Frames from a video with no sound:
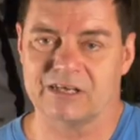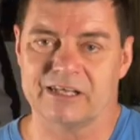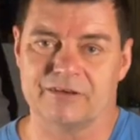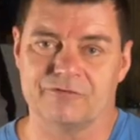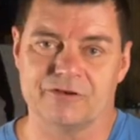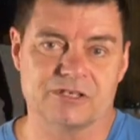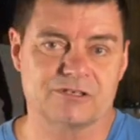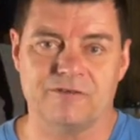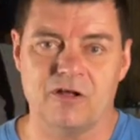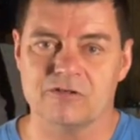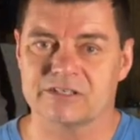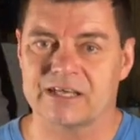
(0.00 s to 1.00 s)
the lever, it just
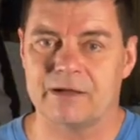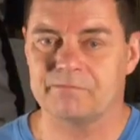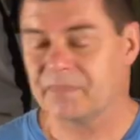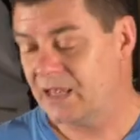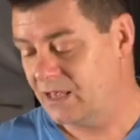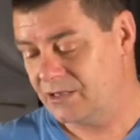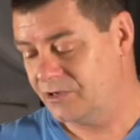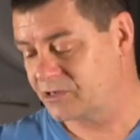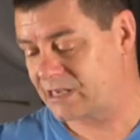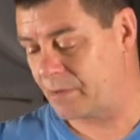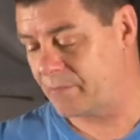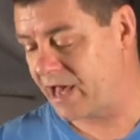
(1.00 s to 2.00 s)
folds up, you
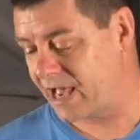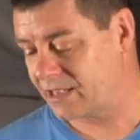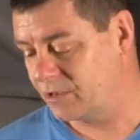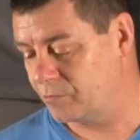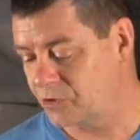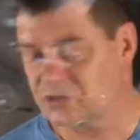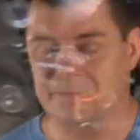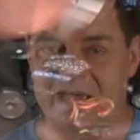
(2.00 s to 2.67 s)
just come back, you push it